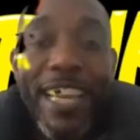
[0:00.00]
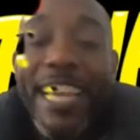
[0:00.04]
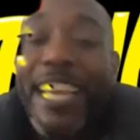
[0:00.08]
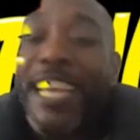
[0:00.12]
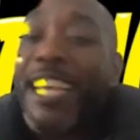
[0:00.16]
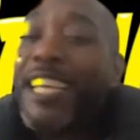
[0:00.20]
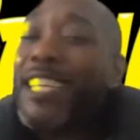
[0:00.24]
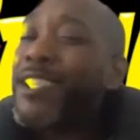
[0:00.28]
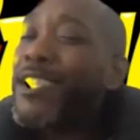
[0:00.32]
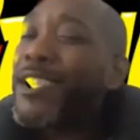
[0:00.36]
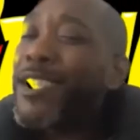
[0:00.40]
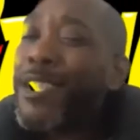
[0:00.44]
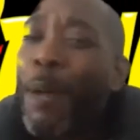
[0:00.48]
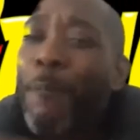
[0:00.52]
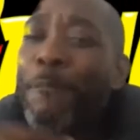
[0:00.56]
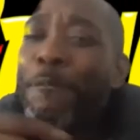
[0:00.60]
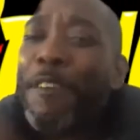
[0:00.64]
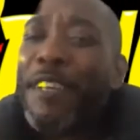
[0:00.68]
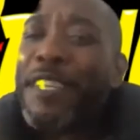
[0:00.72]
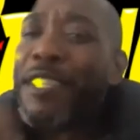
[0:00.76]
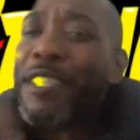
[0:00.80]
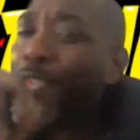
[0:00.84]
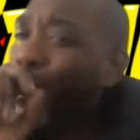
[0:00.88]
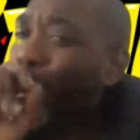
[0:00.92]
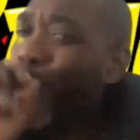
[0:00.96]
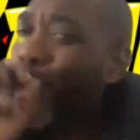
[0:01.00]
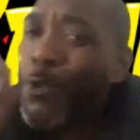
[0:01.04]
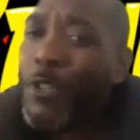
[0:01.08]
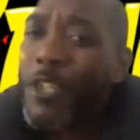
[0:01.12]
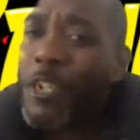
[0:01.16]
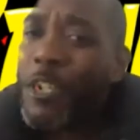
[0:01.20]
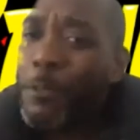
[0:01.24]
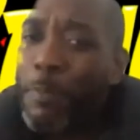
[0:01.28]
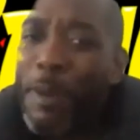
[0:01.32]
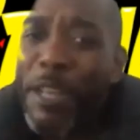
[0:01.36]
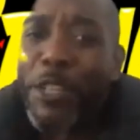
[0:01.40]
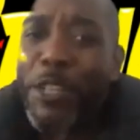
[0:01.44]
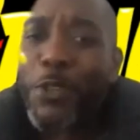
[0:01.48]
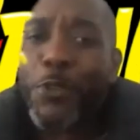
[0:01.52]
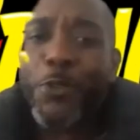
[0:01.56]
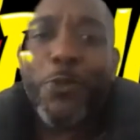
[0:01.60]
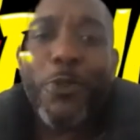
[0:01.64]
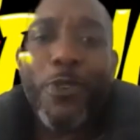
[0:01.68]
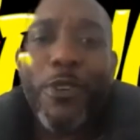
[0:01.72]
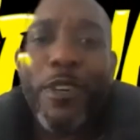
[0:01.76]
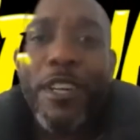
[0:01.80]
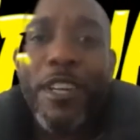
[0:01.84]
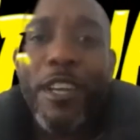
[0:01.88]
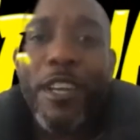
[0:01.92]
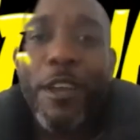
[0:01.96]
is something so special
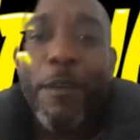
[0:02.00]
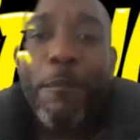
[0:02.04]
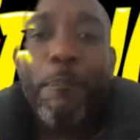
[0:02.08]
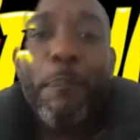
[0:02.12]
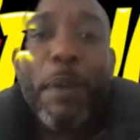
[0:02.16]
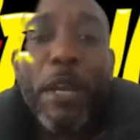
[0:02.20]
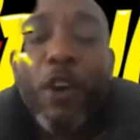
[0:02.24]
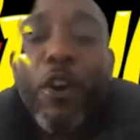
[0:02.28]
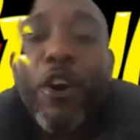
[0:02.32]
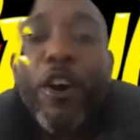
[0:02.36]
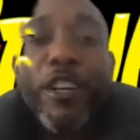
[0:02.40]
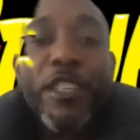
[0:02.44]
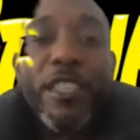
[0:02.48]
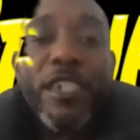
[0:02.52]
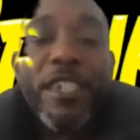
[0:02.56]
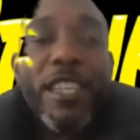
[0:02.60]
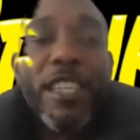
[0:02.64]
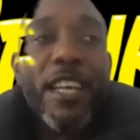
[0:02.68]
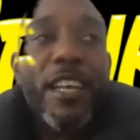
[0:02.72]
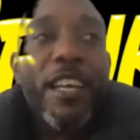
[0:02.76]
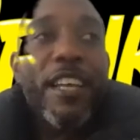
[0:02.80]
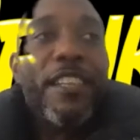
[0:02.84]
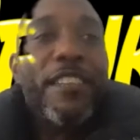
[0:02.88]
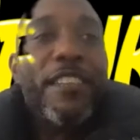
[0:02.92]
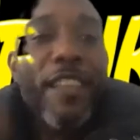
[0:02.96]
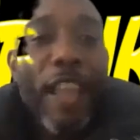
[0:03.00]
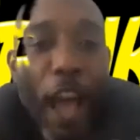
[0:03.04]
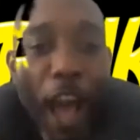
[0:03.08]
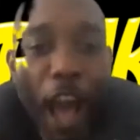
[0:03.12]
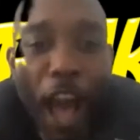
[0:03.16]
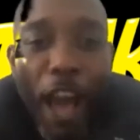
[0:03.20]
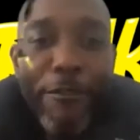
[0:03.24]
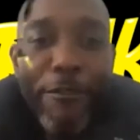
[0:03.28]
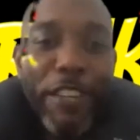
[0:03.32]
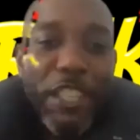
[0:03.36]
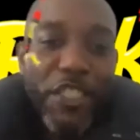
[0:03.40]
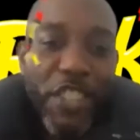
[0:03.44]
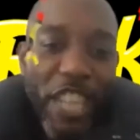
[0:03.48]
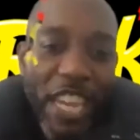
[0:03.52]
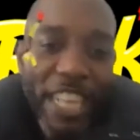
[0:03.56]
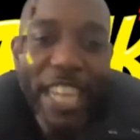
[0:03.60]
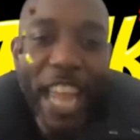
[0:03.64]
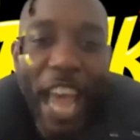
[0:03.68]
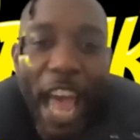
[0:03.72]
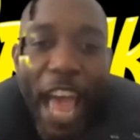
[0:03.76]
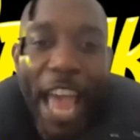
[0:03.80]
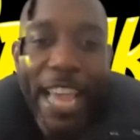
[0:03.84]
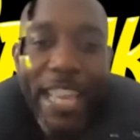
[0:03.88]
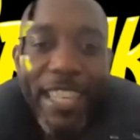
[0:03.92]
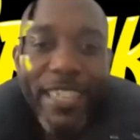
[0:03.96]
because the other
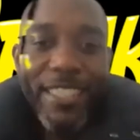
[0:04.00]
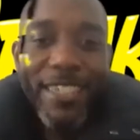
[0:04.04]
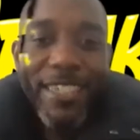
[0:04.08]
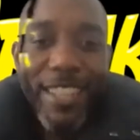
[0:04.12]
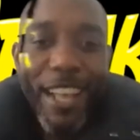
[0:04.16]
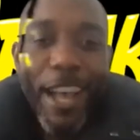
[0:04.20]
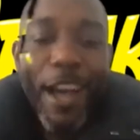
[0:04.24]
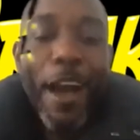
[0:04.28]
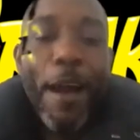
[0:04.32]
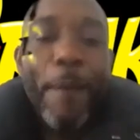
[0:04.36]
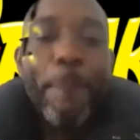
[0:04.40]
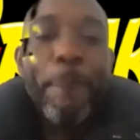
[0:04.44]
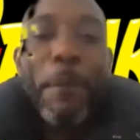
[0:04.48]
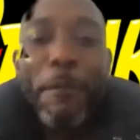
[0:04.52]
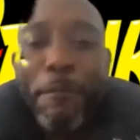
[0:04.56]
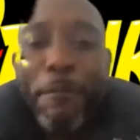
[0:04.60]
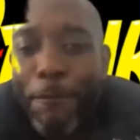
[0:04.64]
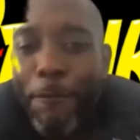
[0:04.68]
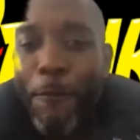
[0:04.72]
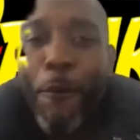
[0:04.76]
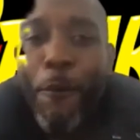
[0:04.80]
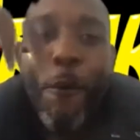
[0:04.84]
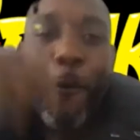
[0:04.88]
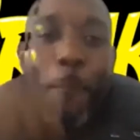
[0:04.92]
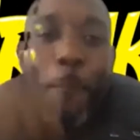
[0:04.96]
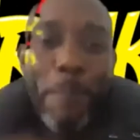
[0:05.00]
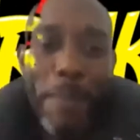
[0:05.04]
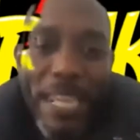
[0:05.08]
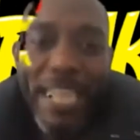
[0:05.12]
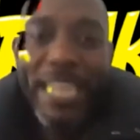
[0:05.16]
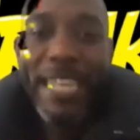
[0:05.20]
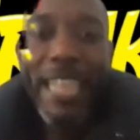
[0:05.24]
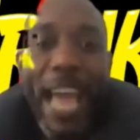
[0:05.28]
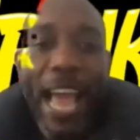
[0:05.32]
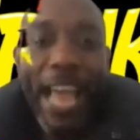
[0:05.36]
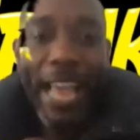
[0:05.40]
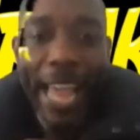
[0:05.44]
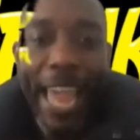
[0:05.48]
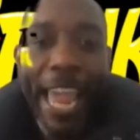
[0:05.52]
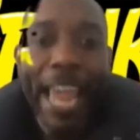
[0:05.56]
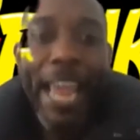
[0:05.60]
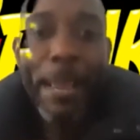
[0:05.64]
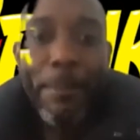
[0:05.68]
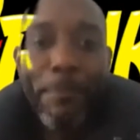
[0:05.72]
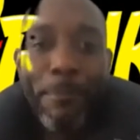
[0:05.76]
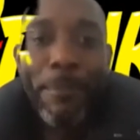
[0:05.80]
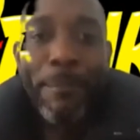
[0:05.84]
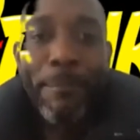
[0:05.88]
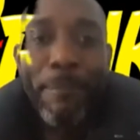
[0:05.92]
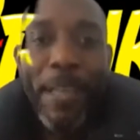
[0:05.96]
Jedi's before me that
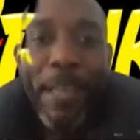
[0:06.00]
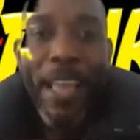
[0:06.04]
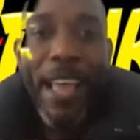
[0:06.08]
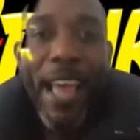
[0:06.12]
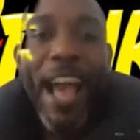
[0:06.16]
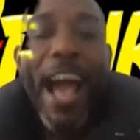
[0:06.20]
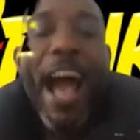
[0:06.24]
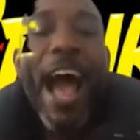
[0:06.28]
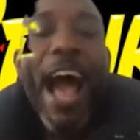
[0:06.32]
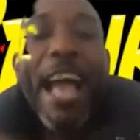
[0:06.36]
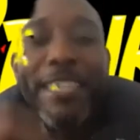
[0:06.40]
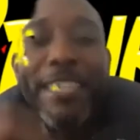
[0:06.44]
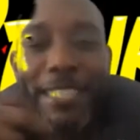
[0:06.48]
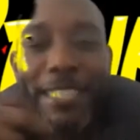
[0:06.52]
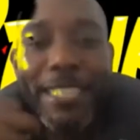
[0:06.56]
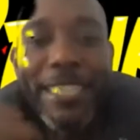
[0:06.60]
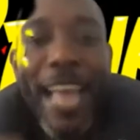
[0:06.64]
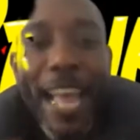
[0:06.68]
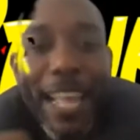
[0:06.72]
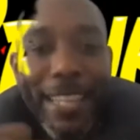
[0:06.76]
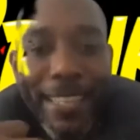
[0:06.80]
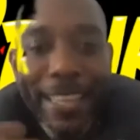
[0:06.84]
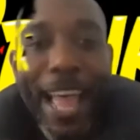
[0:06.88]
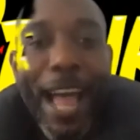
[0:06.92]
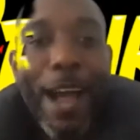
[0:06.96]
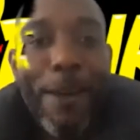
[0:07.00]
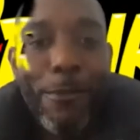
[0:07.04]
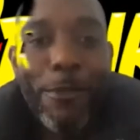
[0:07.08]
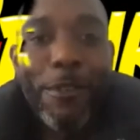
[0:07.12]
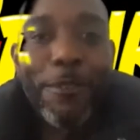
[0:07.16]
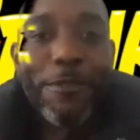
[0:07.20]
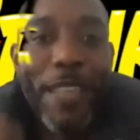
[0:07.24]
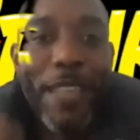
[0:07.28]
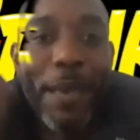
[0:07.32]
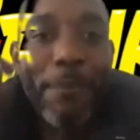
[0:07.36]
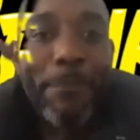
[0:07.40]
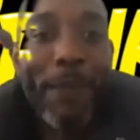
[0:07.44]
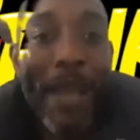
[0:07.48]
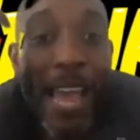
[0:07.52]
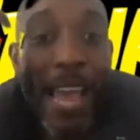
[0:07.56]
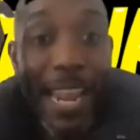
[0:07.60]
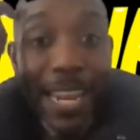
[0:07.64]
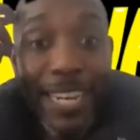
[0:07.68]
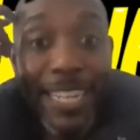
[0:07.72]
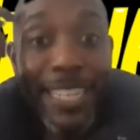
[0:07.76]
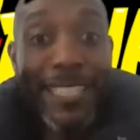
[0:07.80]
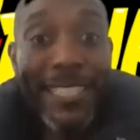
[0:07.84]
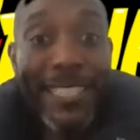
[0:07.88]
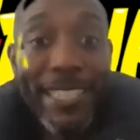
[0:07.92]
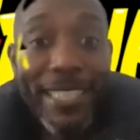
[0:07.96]
came, I sat down with them and
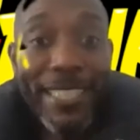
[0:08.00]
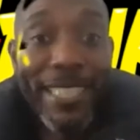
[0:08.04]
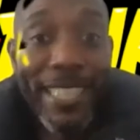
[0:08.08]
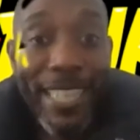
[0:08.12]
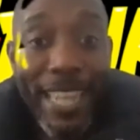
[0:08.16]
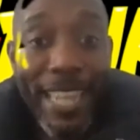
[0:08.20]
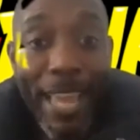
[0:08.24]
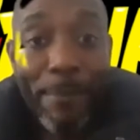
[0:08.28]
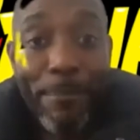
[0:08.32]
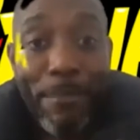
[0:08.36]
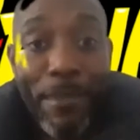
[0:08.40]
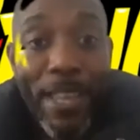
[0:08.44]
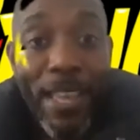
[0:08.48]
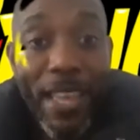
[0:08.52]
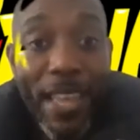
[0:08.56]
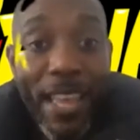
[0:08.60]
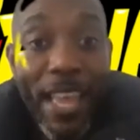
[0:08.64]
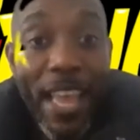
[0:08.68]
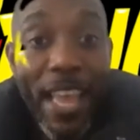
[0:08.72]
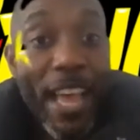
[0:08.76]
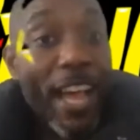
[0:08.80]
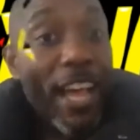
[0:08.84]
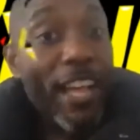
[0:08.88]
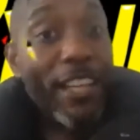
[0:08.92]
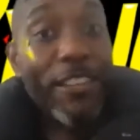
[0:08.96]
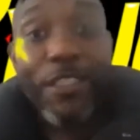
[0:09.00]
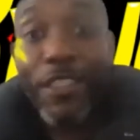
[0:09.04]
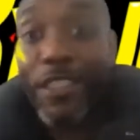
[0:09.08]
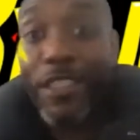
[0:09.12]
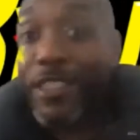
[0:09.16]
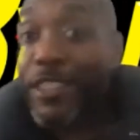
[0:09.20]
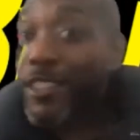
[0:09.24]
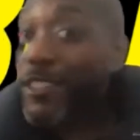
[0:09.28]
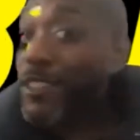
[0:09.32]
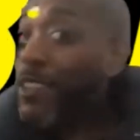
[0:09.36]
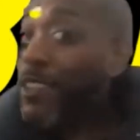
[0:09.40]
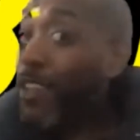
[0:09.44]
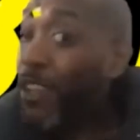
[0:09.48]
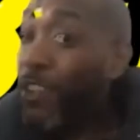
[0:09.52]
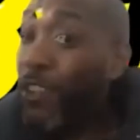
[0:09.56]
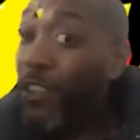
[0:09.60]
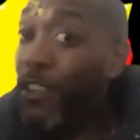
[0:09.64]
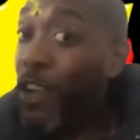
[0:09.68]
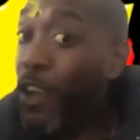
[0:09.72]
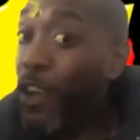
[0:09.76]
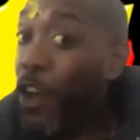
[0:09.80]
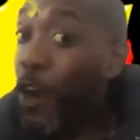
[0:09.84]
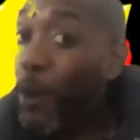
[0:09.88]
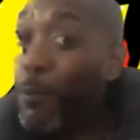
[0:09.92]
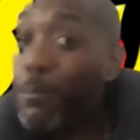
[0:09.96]
listened to them and just
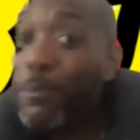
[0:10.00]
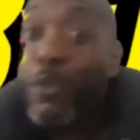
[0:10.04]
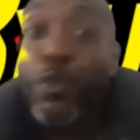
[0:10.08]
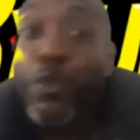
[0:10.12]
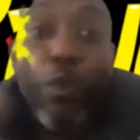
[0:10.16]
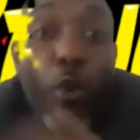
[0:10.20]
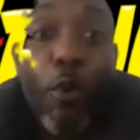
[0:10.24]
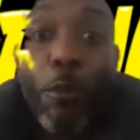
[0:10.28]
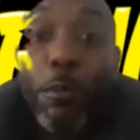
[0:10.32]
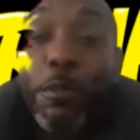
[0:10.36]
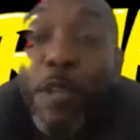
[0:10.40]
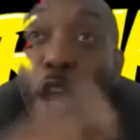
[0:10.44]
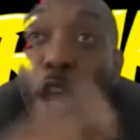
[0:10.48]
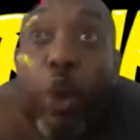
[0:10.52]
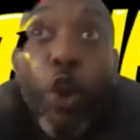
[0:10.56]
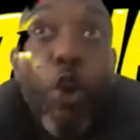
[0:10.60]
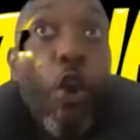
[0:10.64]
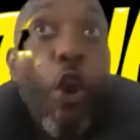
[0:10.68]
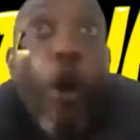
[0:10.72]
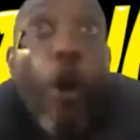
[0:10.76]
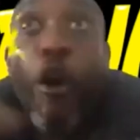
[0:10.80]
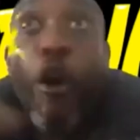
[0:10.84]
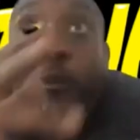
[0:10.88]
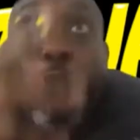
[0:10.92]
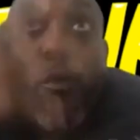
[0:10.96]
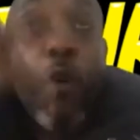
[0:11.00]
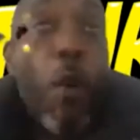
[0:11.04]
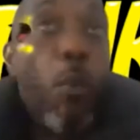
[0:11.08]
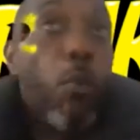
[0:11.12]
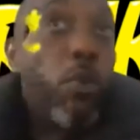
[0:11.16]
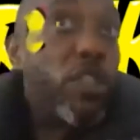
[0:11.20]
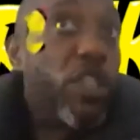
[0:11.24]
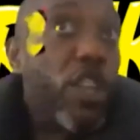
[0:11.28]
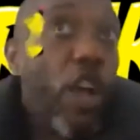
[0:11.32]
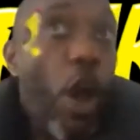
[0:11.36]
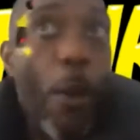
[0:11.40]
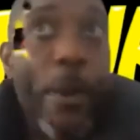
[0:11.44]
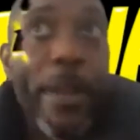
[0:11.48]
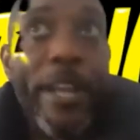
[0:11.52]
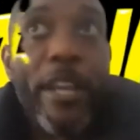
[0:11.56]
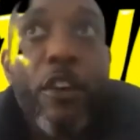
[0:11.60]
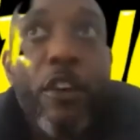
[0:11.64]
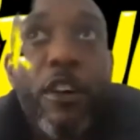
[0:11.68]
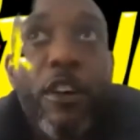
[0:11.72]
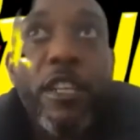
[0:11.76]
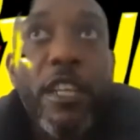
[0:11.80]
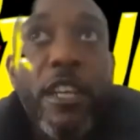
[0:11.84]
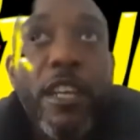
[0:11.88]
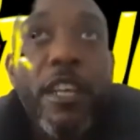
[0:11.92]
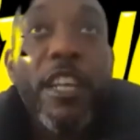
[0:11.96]
absorbed a lot of what was going
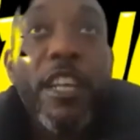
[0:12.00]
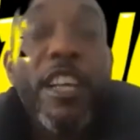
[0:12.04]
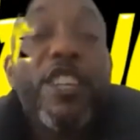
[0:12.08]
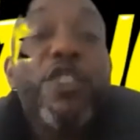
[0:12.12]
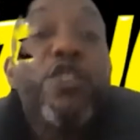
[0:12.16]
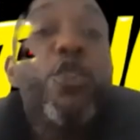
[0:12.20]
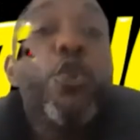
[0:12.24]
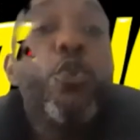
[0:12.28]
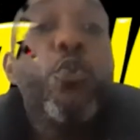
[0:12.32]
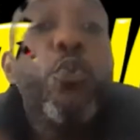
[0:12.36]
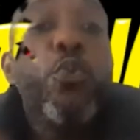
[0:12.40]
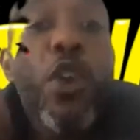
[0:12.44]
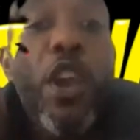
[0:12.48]
on to